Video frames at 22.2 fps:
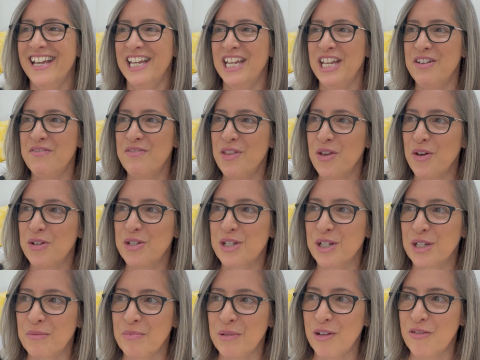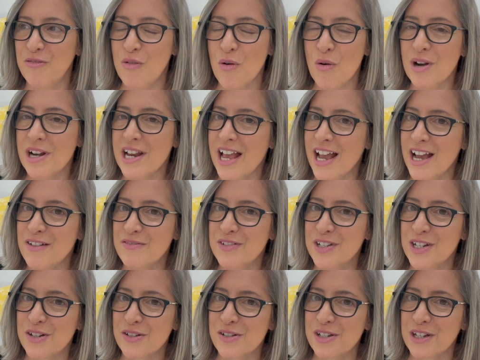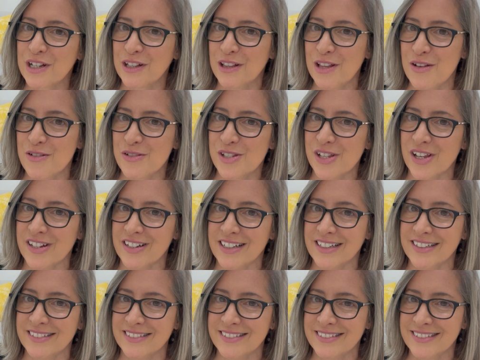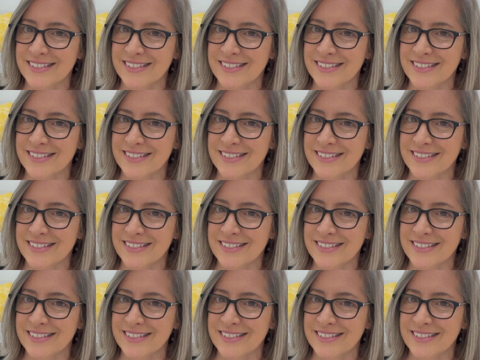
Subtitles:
Even though it took me 4.5 years to close on it.